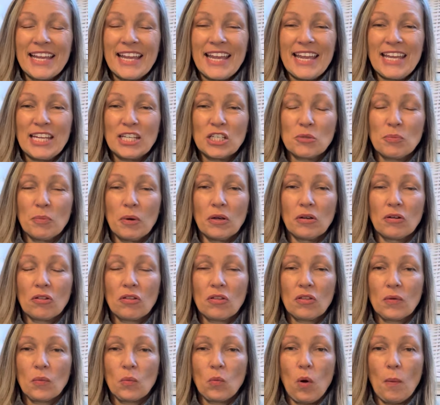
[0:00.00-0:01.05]
each
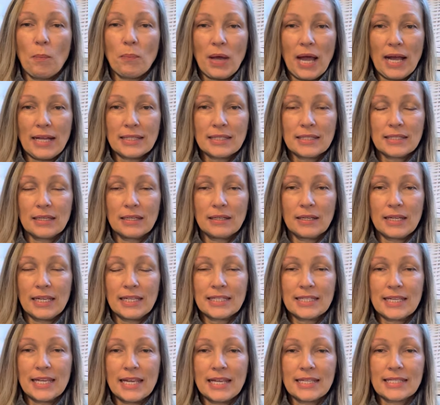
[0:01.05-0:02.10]
month what pattern
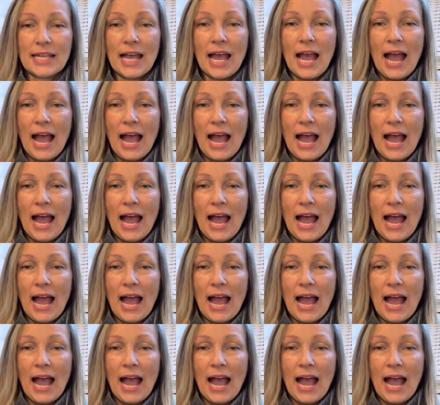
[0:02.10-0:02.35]
it is,